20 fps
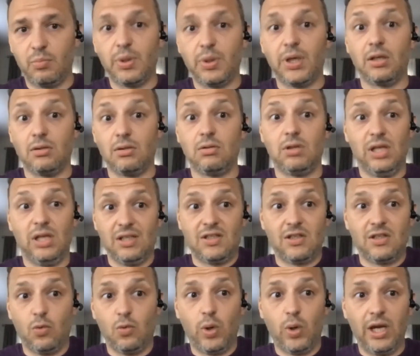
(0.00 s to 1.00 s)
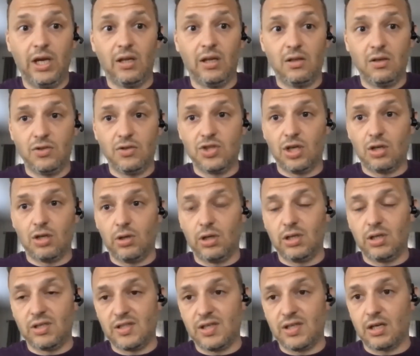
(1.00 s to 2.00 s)
but it's the way you
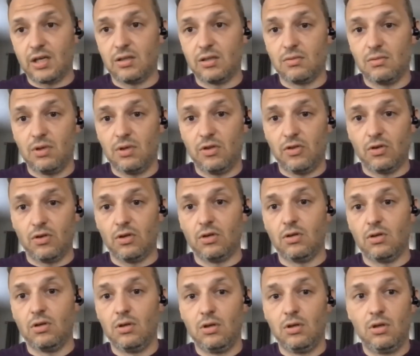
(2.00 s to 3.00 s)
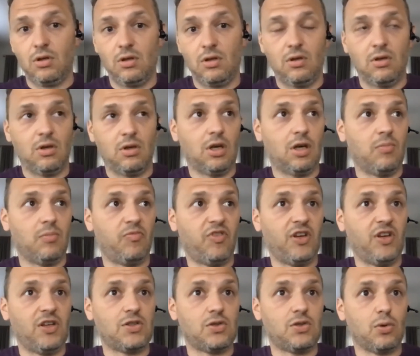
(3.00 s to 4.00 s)
generate the second and third
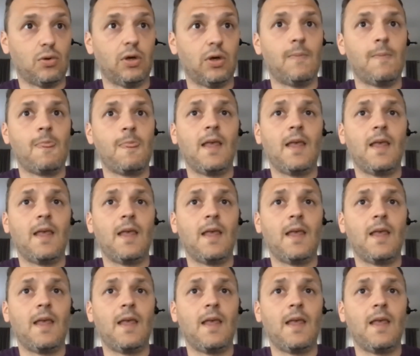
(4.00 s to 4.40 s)
phase story.